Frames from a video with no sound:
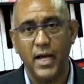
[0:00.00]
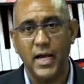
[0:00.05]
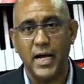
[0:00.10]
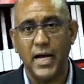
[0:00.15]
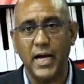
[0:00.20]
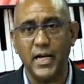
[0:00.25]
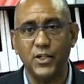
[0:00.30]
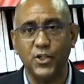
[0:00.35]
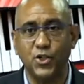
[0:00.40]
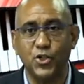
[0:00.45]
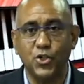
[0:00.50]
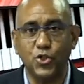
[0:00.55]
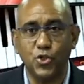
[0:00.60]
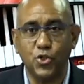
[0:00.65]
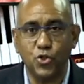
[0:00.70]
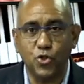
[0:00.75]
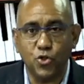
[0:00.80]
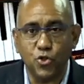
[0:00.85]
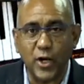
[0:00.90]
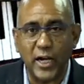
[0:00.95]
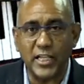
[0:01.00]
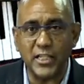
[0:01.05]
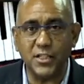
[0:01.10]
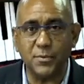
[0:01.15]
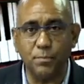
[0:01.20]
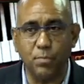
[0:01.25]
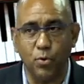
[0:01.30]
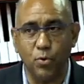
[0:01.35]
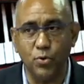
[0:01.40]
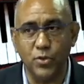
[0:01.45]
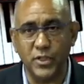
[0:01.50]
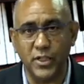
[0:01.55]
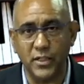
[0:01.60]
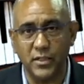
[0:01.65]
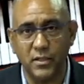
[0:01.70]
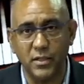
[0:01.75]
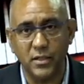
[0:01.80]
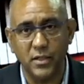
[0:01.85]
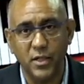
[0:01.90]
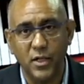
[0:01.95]
and transpose
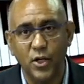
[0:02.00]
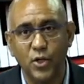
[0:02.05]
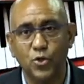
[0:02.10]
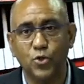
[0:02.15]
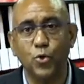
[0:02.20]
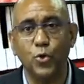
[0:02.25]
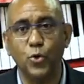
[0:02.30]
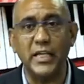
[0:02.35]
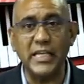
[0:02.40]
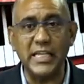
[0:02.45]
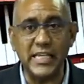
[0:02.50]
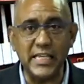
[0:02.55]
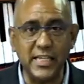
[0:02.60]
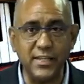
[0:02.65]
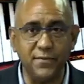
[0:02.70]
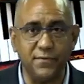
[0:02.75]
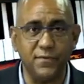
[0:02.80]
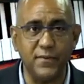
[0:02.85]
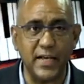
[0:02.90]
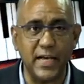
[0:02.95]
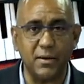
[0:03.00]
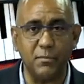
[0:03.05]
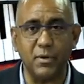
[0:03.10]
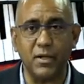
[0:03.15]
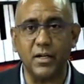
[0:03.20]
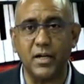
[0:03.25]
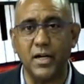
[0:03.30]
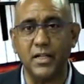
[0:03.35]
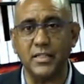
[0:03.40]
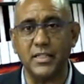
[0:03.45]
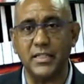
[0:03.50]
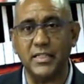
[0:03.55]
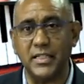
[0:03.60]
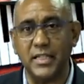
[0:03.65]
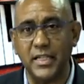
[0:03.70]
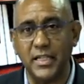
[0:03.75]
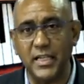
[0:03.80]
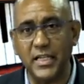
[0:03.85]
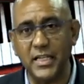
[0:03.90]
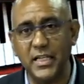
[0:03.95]
it to E flat because it's
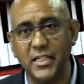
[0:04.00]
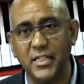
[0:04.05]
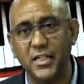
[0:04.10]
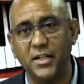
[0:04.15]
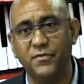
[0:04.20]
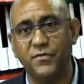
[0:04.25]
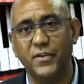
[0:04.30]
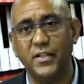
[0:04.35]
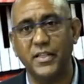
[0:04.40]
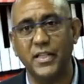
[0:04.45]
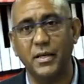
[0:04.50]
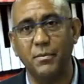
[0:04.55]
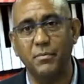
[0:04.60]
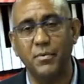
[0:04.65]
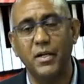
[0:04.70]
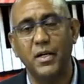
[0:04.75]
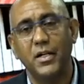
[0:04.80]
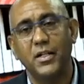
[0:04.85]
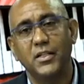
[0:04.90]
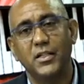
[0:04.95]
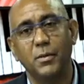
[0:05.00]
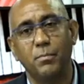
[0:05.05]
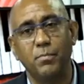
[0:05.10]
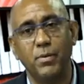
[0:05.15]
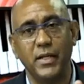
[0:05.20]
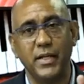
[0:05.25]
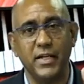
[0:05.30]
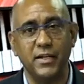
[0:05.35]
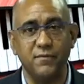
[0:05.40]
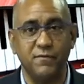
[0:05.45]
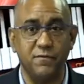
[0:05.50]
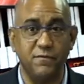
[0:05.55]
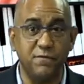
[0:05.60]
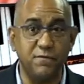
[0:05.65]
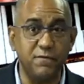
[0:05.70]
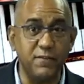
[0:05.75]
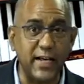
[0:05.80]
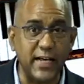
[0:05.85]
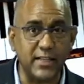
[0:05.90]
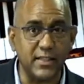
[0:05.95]
easier for them to play in
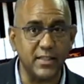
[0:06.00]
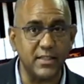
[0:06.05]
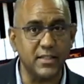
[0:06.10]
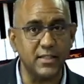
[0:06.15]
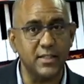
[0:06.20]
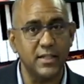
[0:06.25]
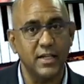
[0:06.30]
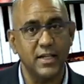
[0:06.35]
flats